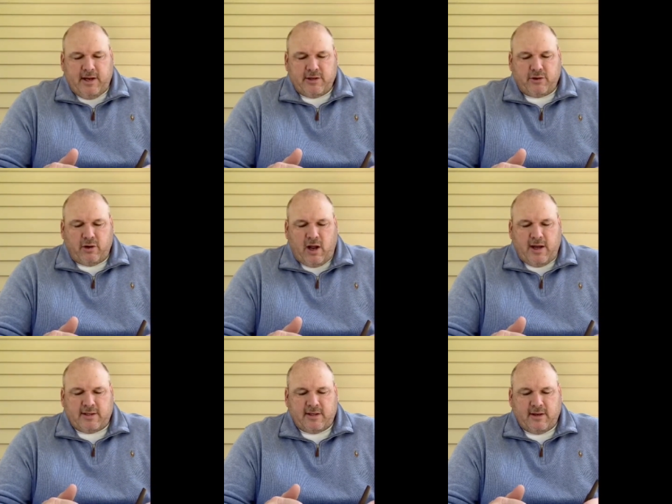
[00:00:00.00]

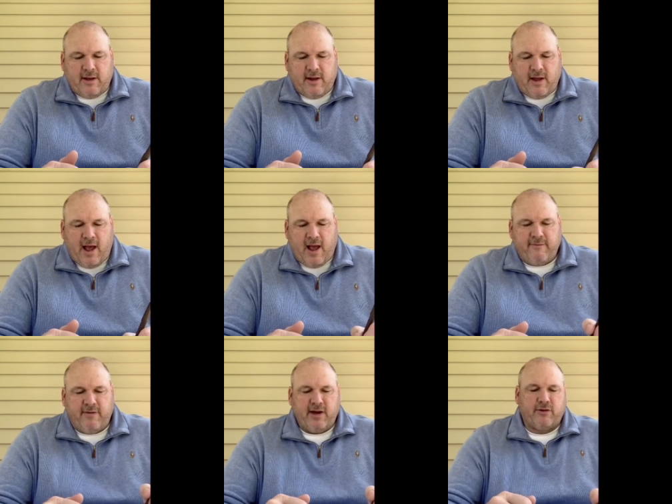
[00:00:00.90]
Israelites had
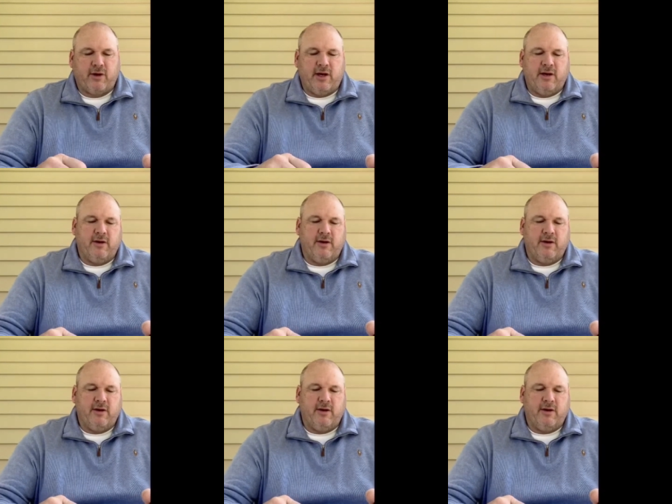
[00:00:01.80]
victory